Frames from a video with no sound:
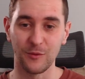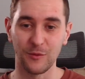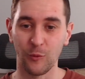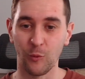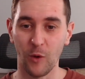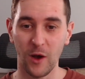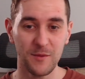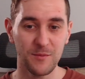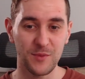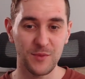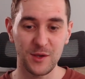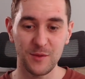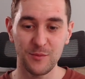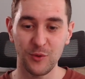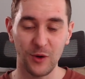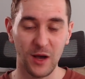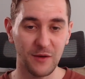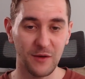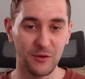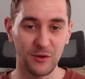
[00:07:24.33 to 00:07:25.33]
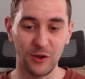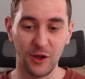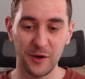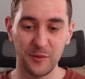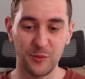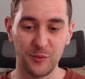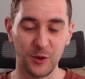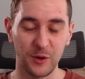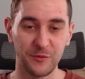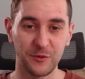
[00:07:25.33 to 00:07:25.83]
White people have a lot
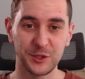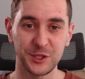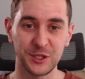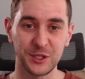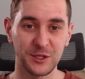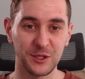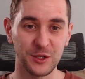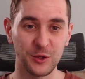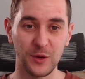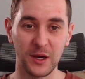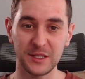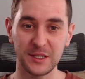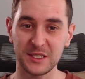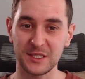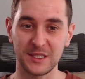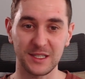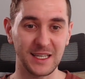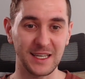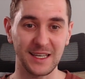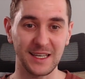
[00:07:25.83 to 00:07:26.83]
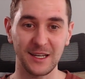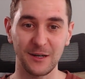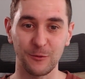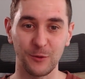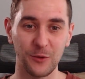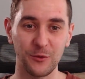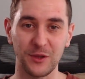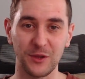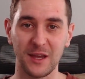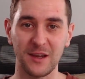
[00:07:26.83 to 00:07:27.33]
of privilege in the US and they can get
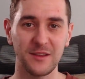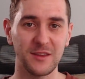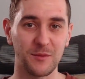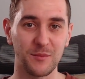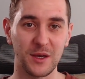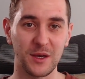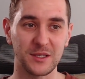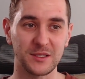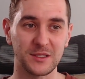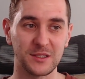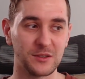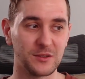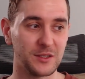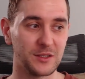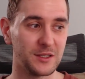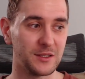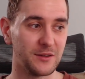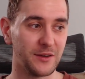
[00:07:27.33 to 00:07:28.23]
away with anything basically.